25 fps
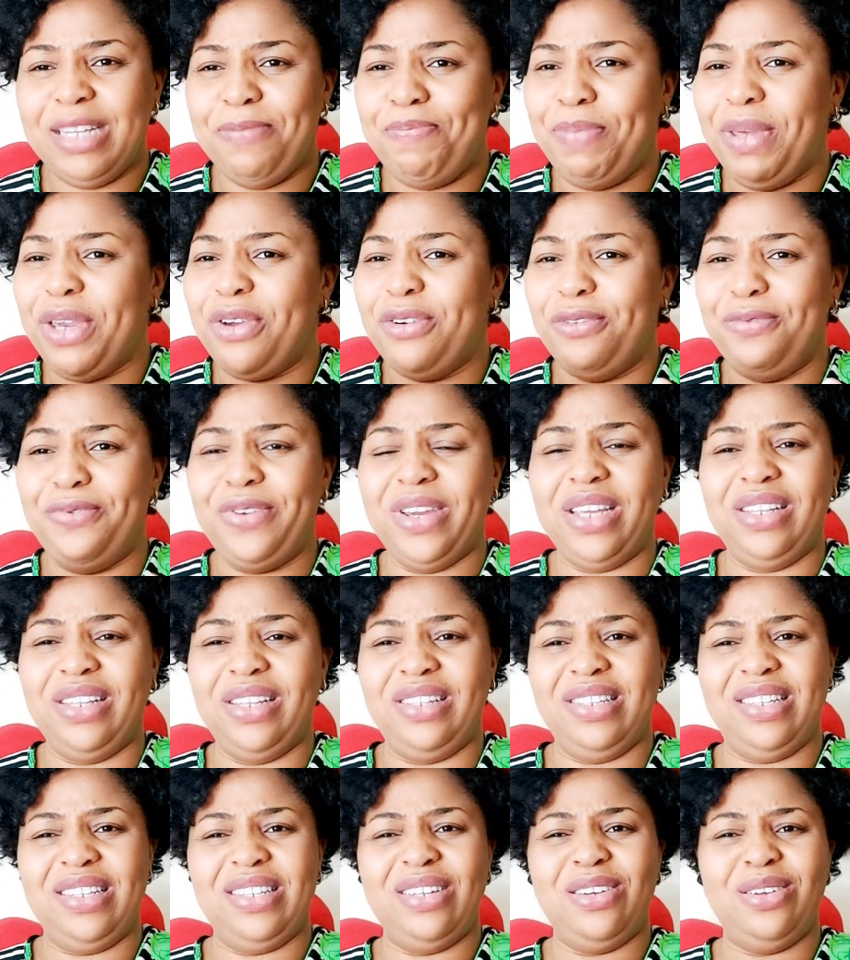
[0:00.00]
They pick
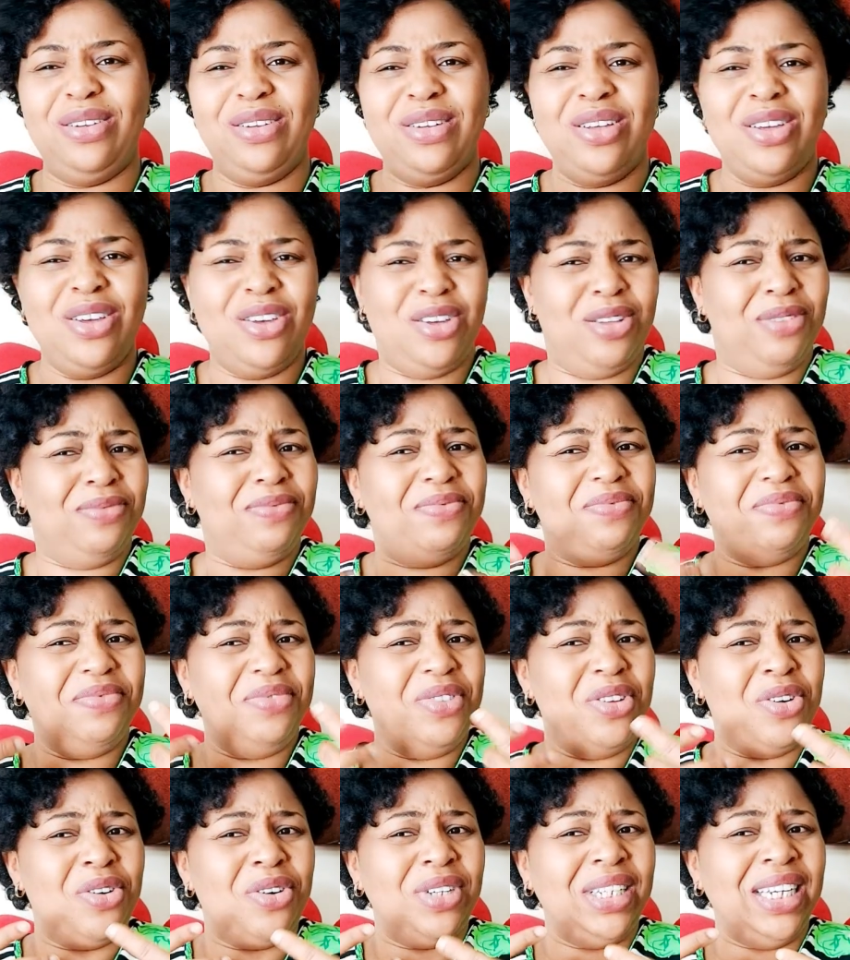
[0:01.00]
offense.
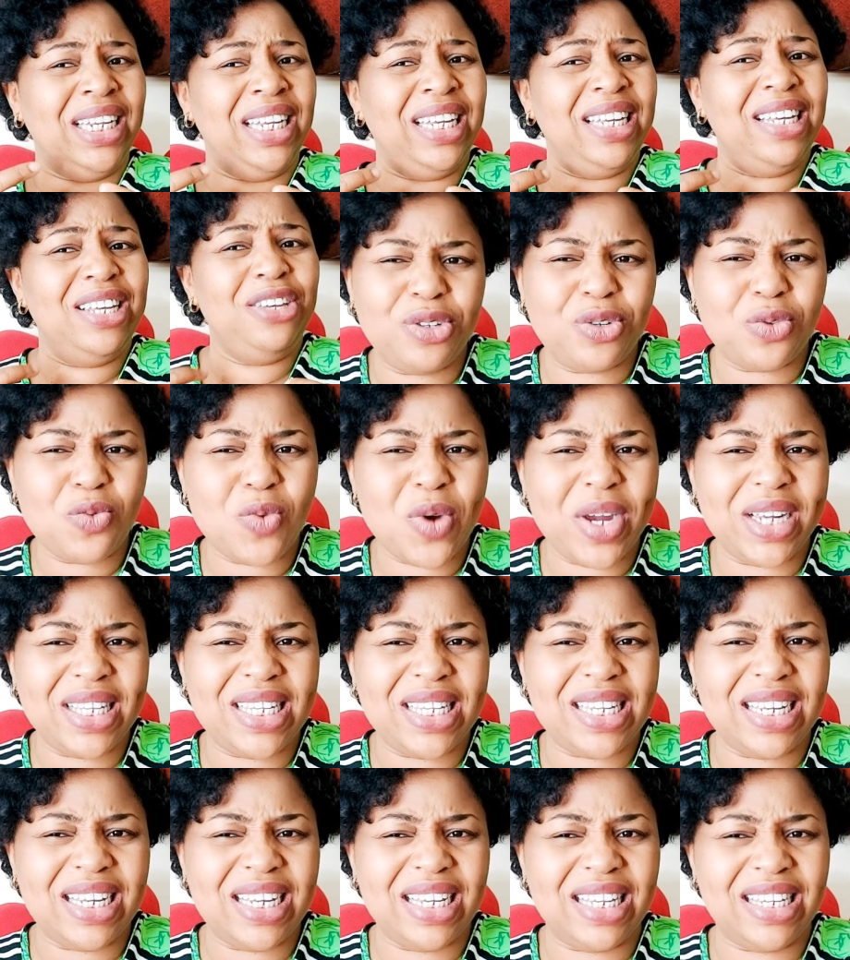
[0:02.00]
Only you're
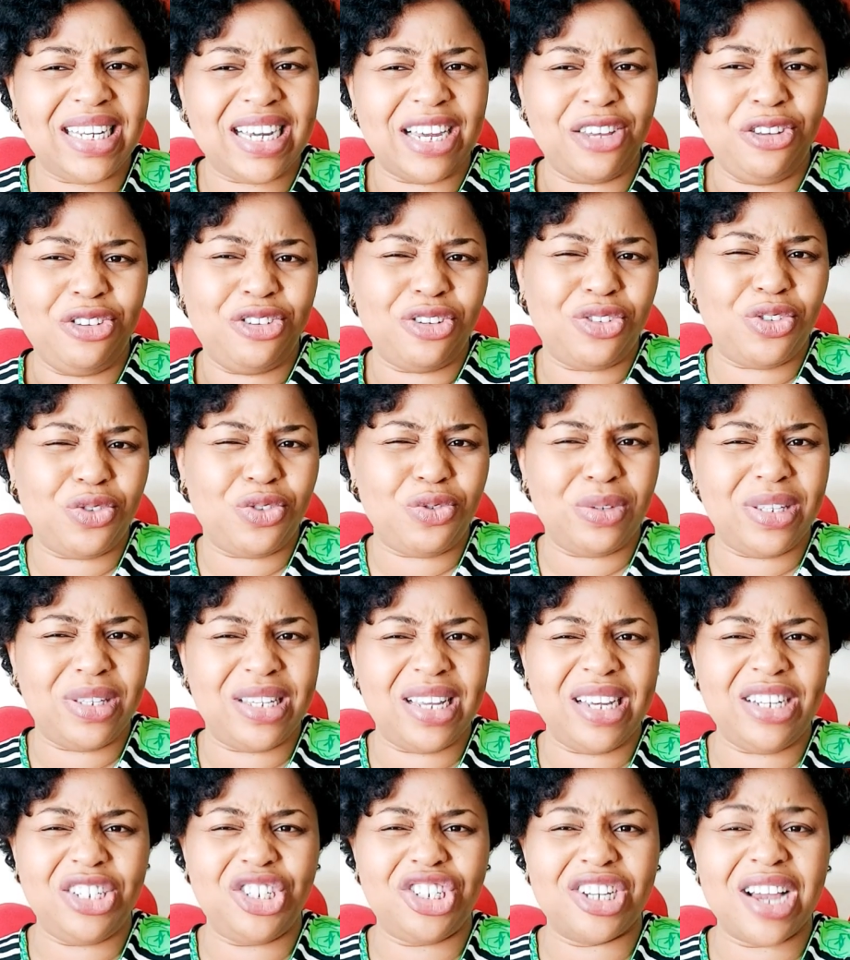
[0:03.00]
sweating, can you just go
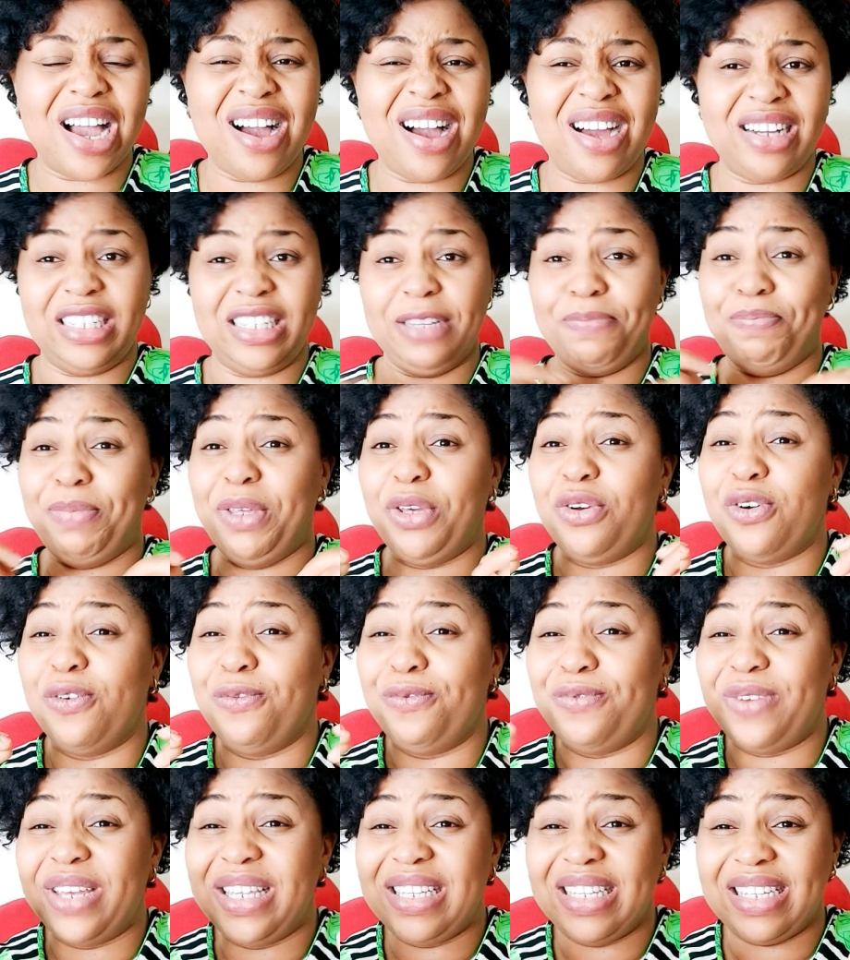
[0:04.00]
take shower? They pick
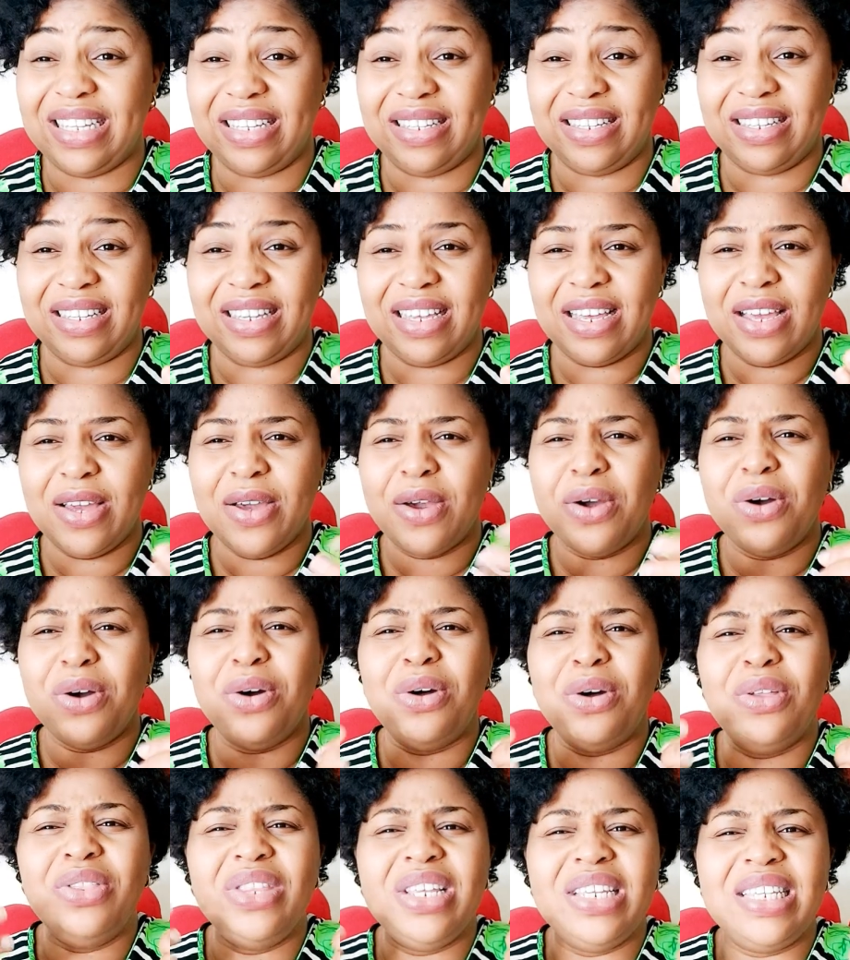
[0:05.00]
offenses
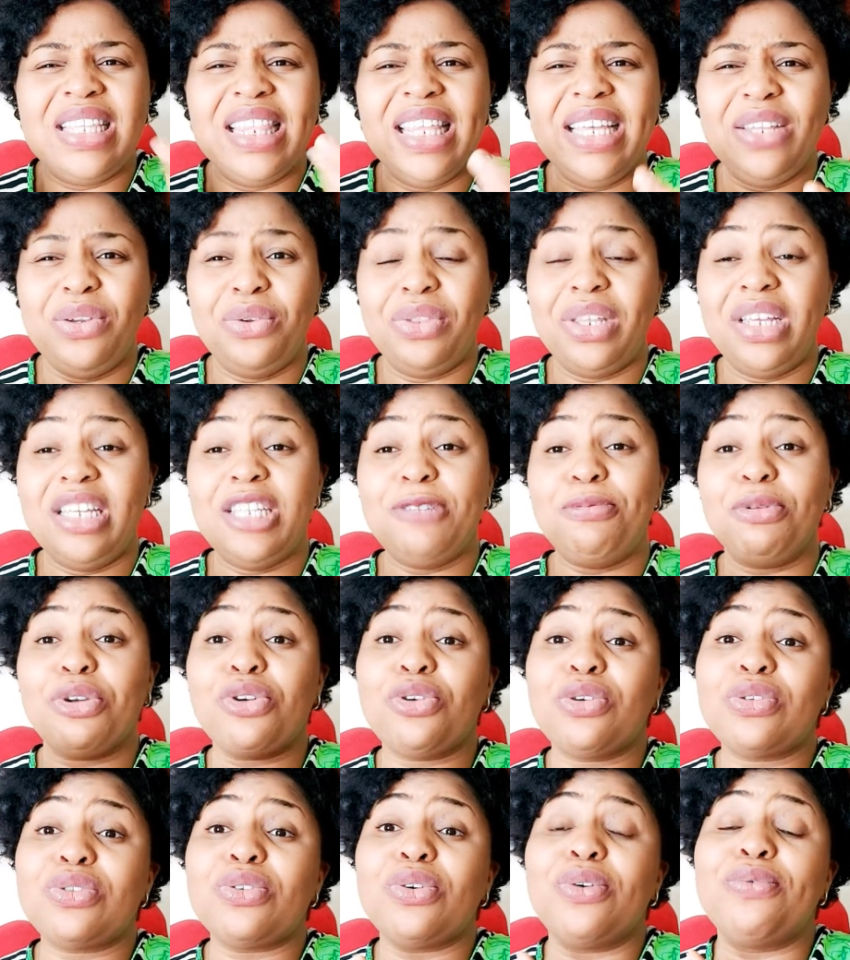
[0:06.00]
on these little things
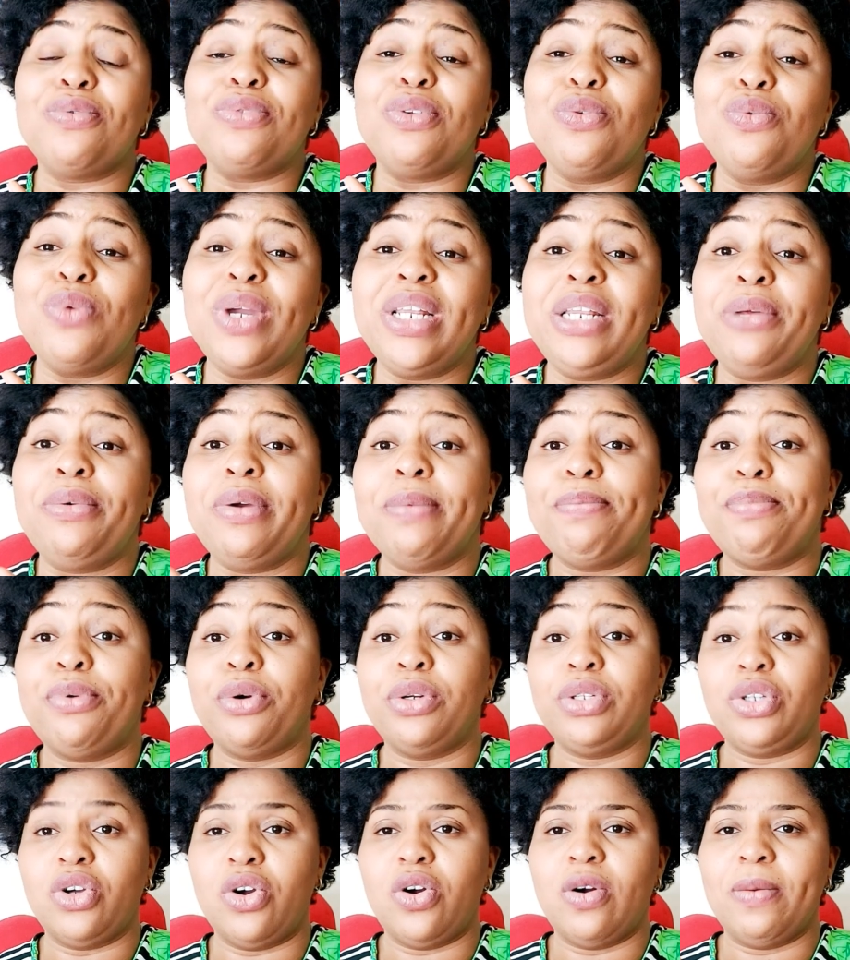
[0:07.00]
because of the way they were
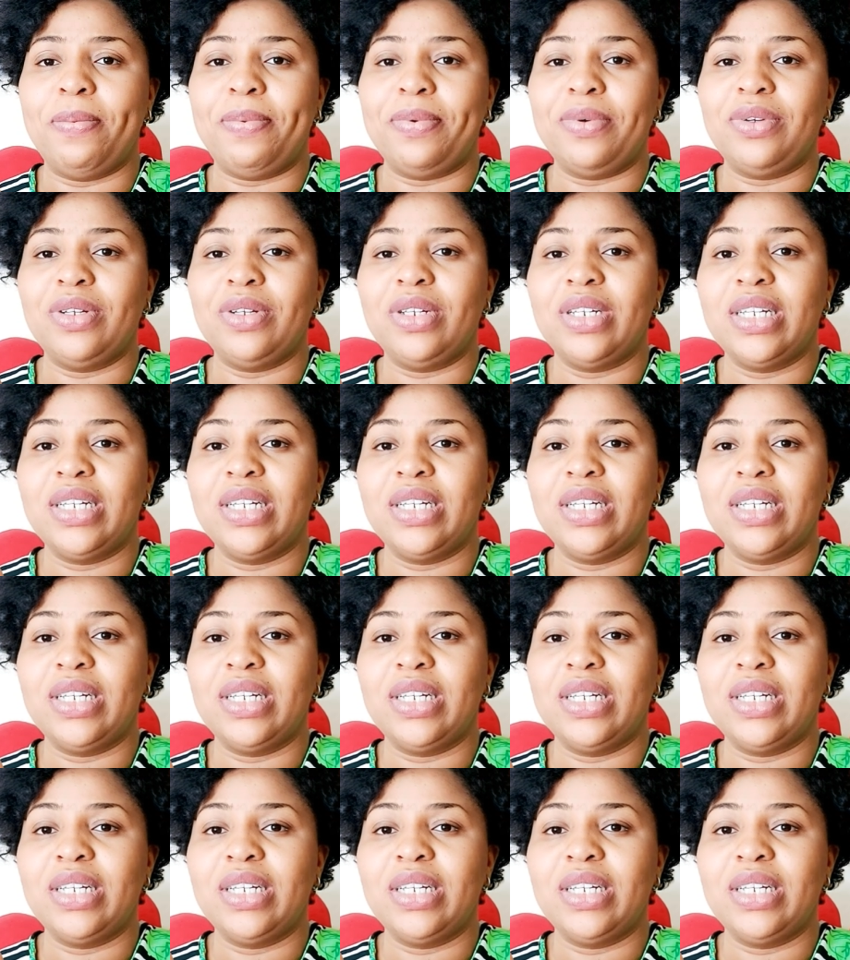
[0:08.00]
brought up.